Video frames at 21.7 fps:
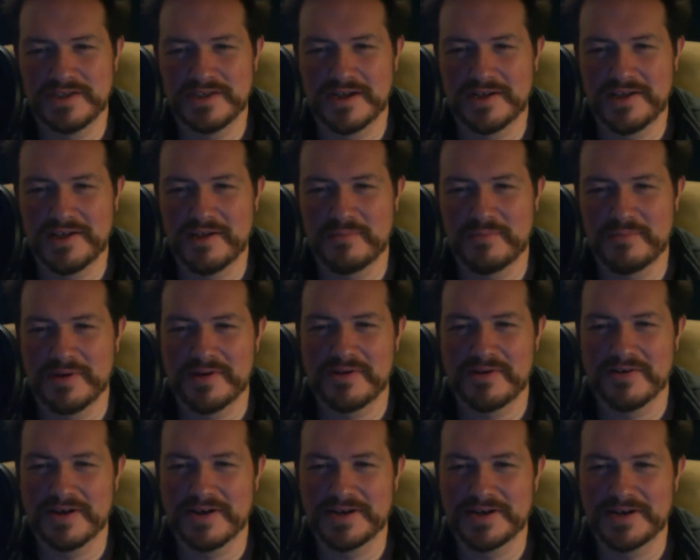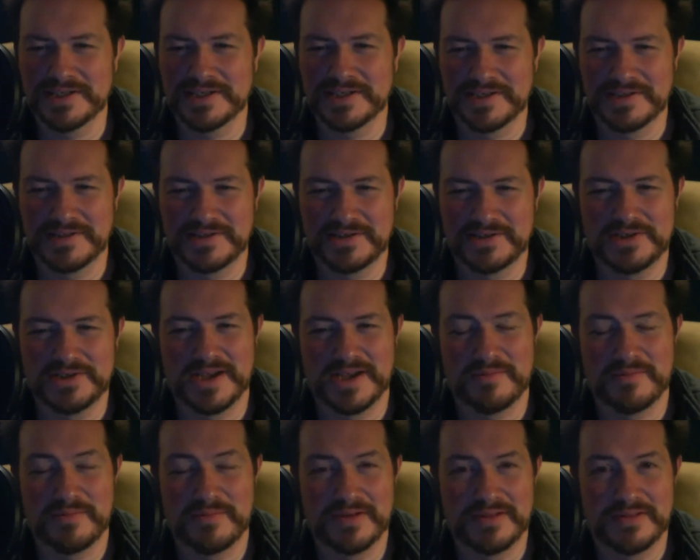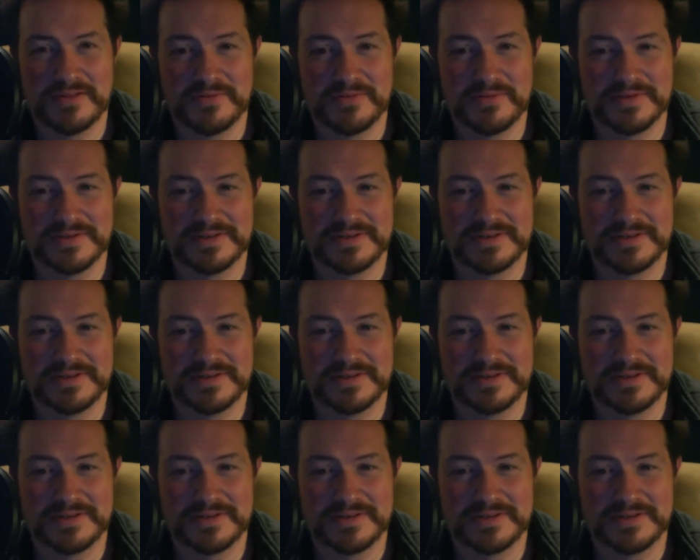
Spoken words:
talking about your icing in the chat, by the way.